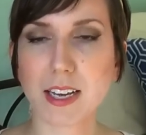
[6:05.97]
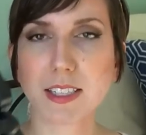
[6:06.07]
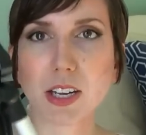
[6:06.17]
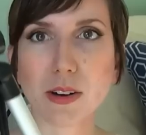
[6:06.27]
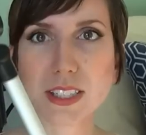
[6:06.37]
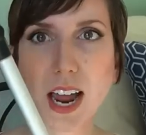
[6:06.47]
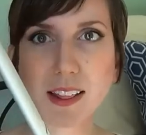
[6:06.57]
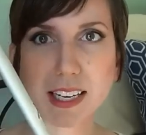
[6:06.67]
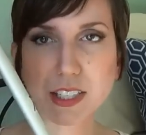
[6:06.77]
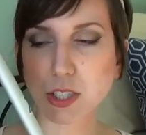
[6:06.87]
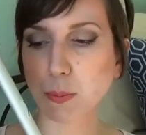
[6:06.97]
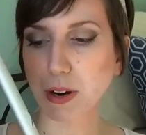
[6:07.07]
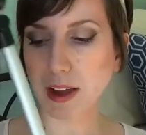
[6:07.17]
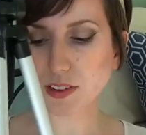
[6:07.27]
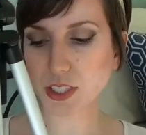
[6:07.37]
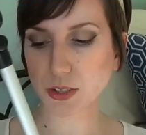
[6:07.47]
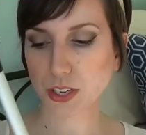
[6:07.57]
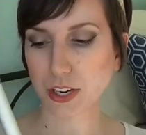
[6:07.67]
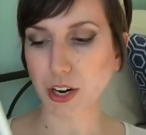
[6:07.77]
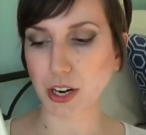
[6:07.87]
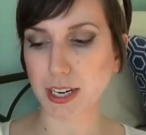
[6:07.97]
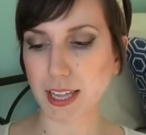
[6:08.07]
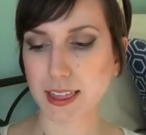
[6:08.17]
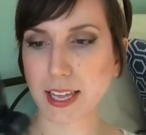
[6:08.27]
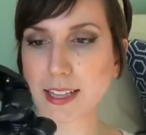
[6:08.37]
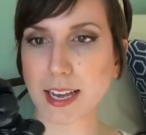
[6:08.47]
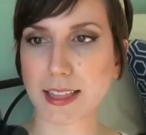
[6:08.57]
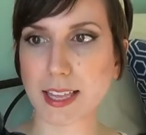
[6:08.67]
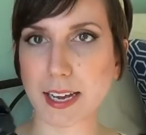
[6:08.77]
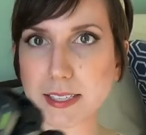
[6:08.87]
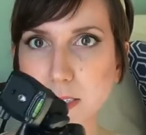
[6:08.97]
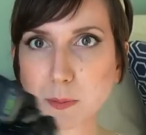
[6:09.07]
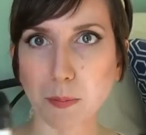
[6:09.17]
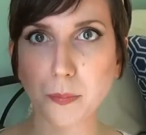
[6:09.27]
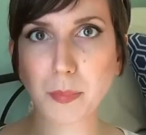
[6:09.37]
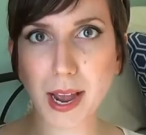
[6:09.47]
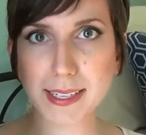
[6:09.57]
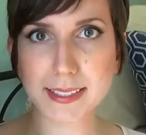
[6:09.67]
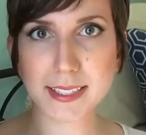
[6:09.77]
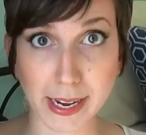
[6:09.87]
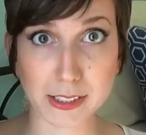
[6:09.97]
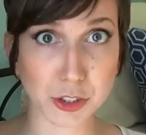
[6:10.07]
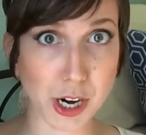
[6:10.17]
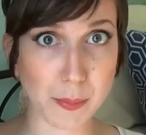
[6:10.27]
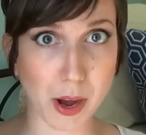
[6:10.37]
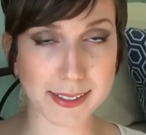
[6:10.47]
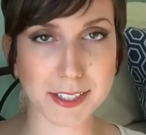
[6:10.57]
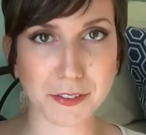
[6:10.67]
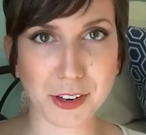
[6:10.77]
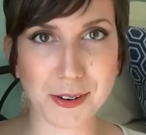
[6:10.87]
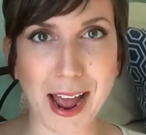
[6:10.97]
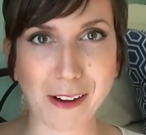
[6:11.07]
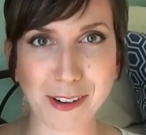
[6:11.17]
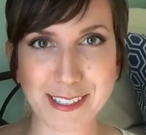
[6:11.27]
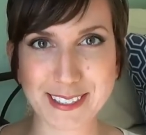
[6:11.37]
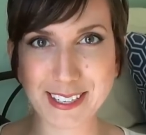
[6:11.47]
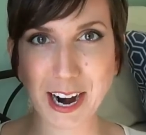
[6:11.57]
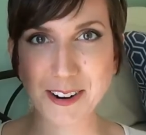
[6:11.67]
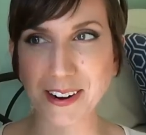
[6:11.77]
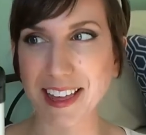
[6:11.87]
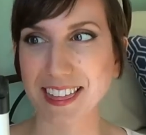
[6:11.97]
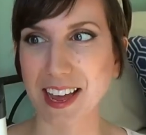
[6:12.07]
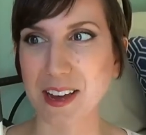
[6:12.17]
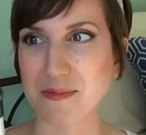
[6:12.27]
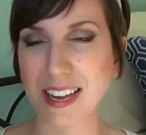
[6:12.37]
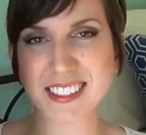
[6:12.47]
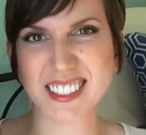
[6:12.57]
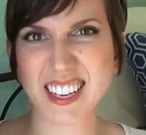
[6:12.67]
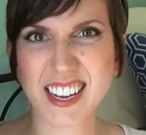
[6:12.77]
So it's not like super heavy duty or anything like this, but it's a tripod. So if you don't have one to start with, it's